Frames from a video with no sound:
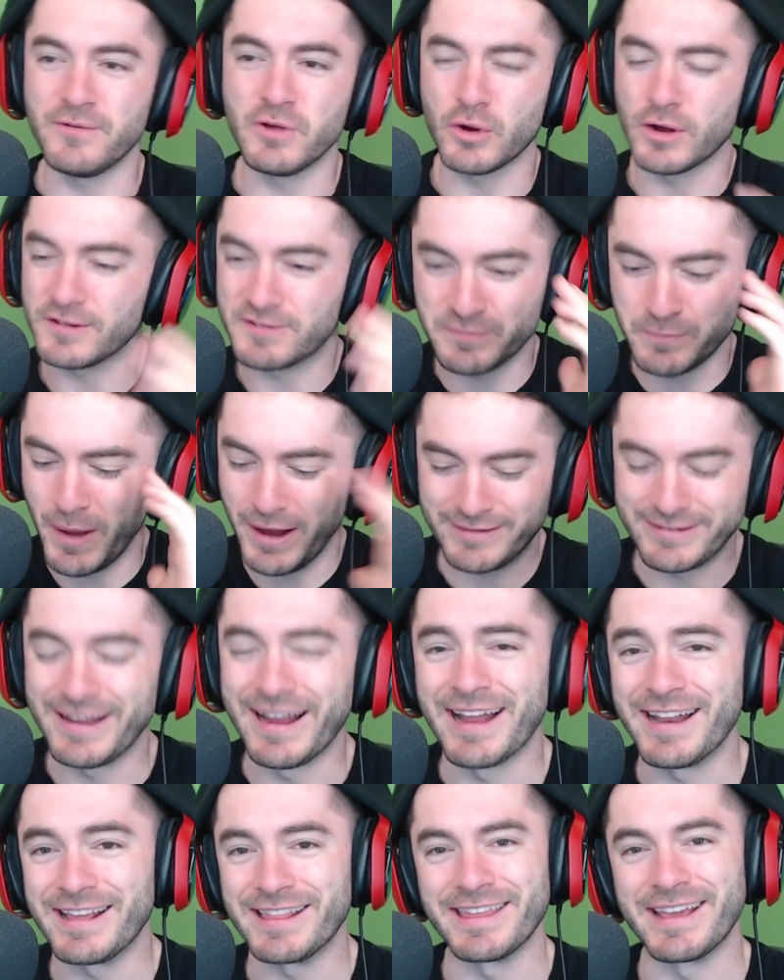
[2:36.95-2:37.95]
If you're
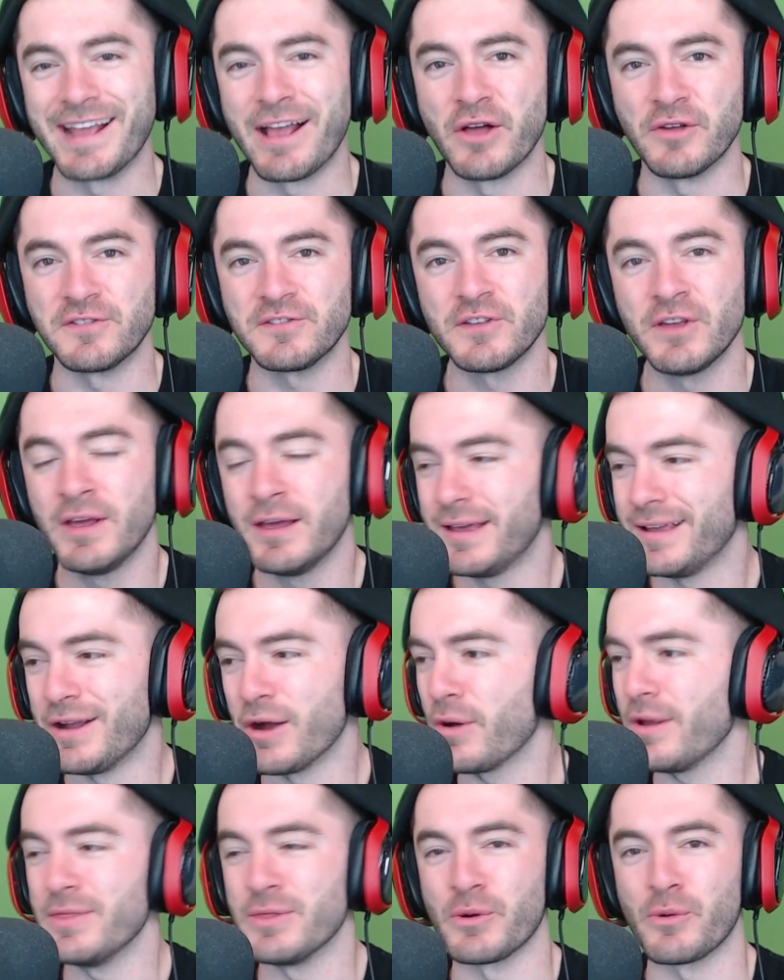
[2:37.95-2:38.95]
expecting anything else,
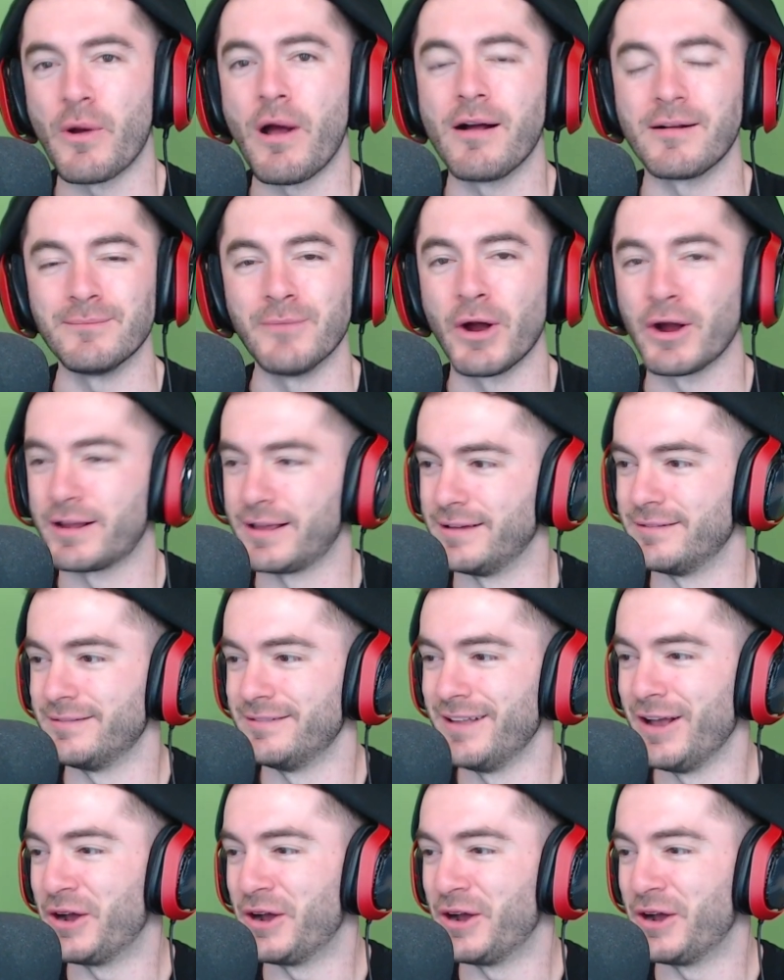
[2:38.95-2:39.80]
you're in the wrong market,